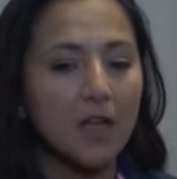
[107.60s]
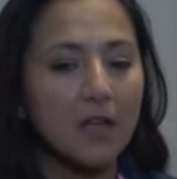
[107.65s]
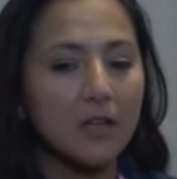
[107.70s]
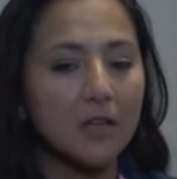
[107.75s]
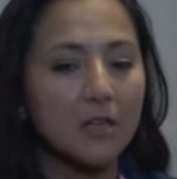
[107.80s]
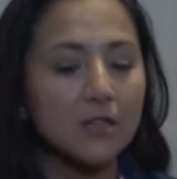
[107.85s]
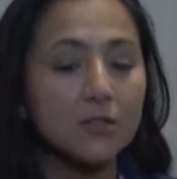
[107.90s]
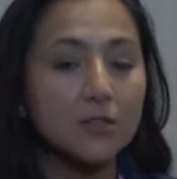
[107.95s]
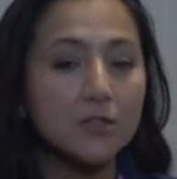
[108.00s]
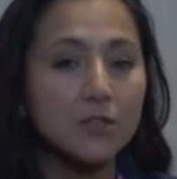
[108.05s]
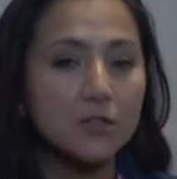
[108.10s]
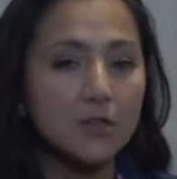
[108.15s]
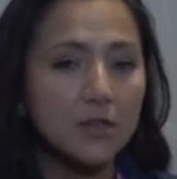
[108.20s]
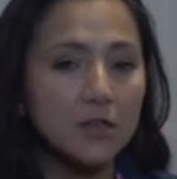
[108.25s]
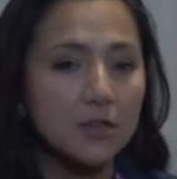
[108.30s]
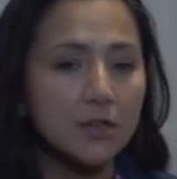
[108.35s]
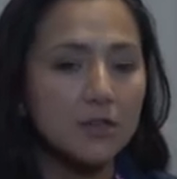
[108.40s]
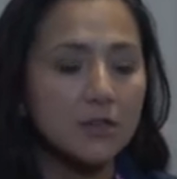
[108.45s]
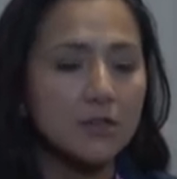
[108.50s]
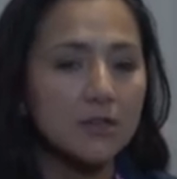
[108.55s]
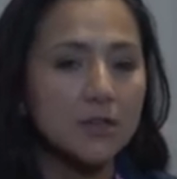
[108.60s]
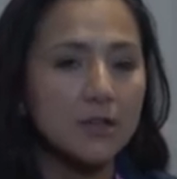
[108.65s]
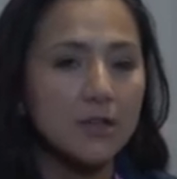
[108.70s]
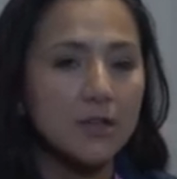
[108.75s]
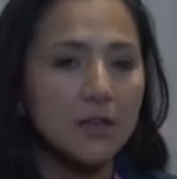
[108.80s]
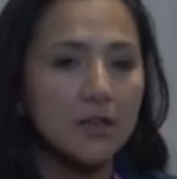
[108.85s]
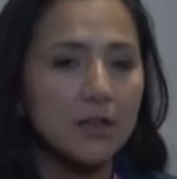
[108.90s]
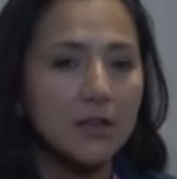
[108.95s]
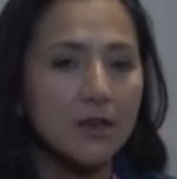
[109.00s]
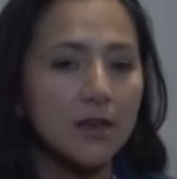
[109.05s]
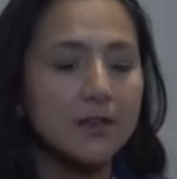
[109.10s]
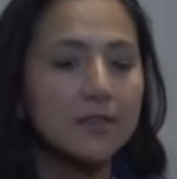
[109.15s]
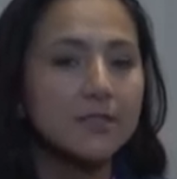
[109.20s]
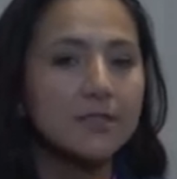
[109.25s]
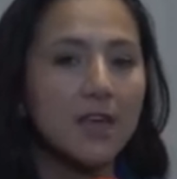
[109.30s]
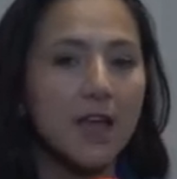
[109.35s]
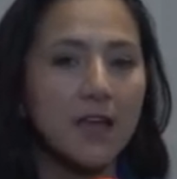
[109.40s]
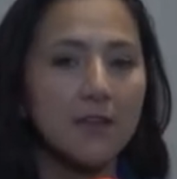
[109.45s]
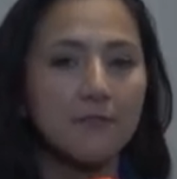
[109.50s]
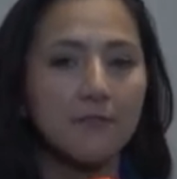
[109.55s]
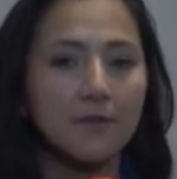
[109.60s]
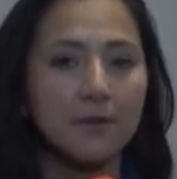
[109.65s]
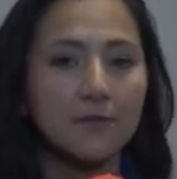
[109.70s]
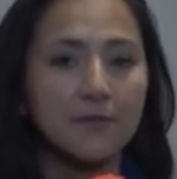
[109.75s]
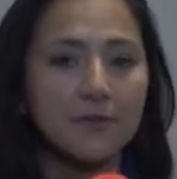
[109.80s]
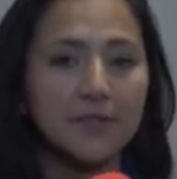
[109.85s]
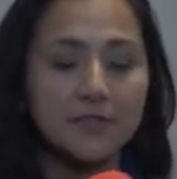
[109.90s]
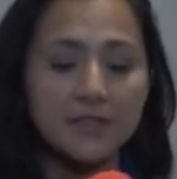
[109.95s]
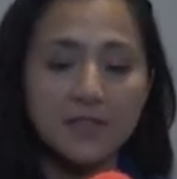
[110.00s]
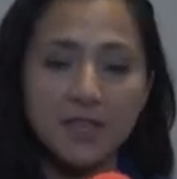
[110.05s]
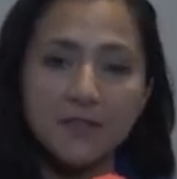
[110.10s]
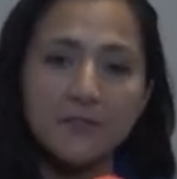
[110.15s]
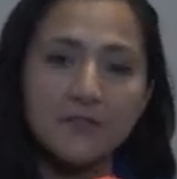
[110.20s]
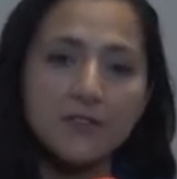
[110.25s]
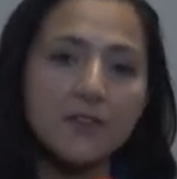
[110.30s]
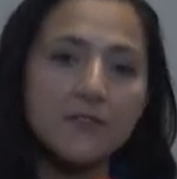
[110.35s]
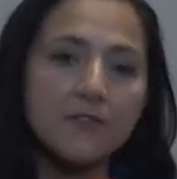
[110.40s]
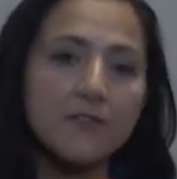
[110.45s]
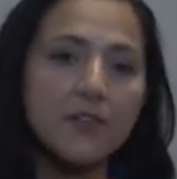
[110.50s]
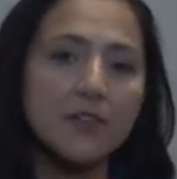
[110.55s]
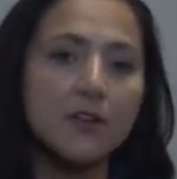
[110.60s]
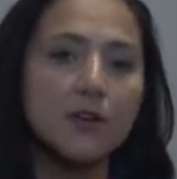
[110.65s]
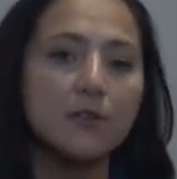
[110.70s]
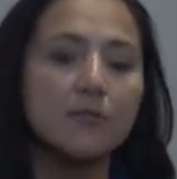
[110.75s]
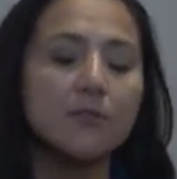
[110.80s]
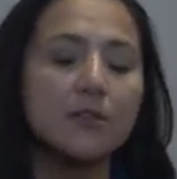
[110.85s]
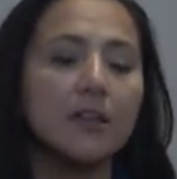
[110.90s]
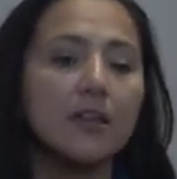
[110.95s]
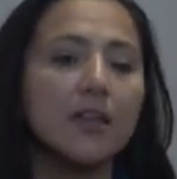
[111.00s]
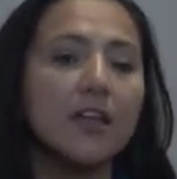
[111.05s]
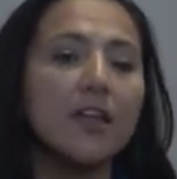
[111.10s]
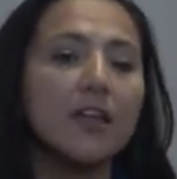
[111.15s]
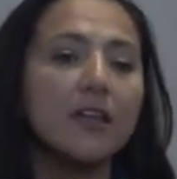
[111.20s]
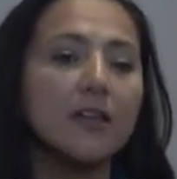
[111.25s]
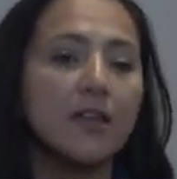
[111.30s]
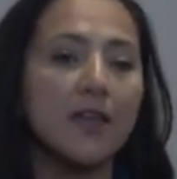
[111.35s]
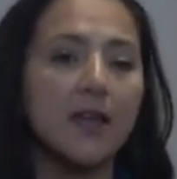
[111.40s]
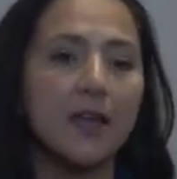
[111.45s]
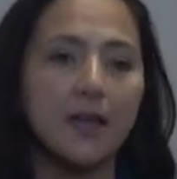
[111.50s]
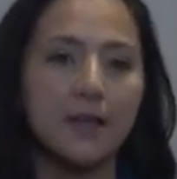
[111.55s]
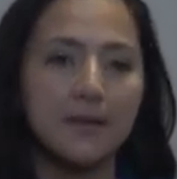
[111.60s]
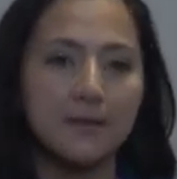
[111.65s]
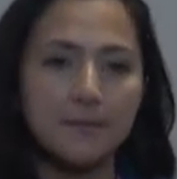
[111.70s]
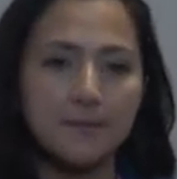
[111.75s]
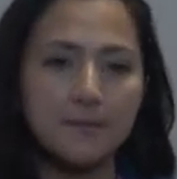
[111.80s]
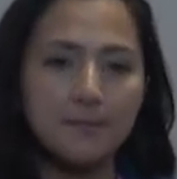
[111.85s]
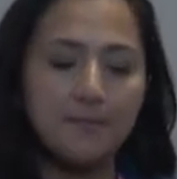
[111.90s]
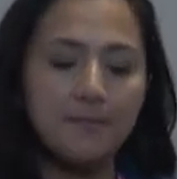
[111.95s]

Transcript: concern, aside from the safety of the airplane and